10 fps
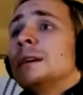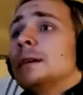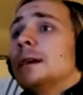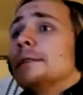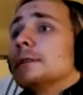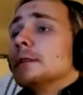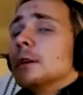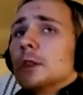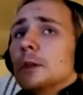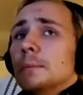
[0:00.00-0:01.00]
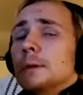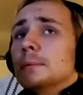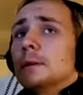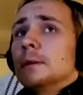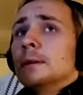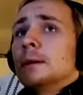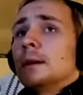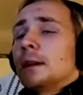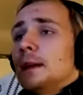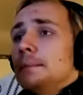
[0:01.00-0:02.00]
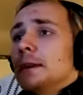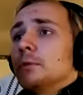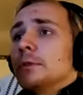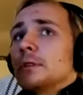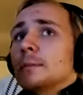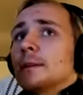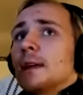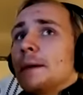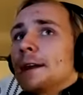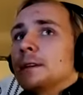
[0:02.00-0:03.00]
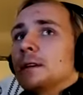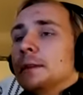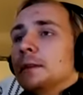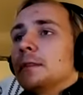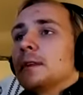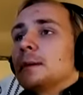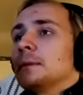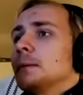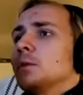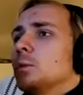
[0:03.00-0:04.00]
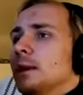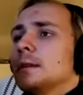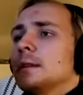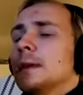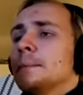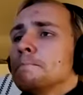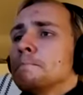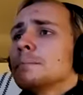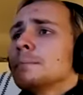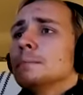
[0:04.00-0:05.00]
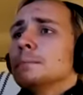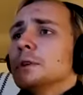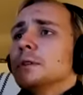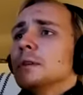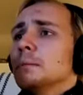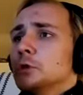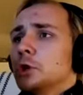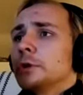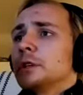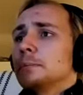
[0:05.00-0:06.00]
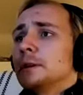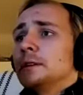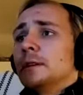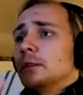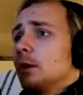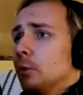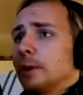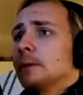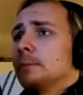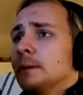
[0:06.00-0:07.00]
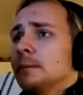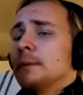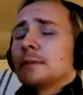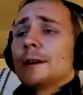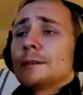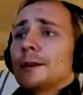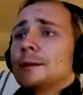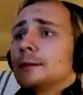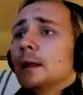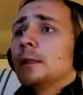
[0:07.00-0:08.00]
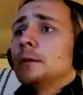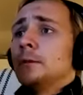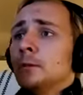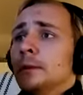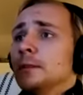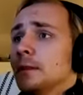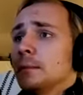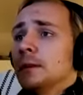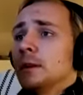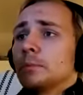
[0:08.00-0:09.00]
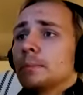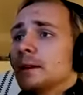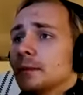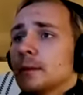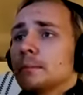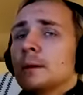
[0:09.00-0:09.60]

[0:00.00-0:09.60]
I've seen other people claim that it was some climatic event at the same time that weakened them. But the majority opinion has always been, as far as I can tell, that humans did them in and replaced them.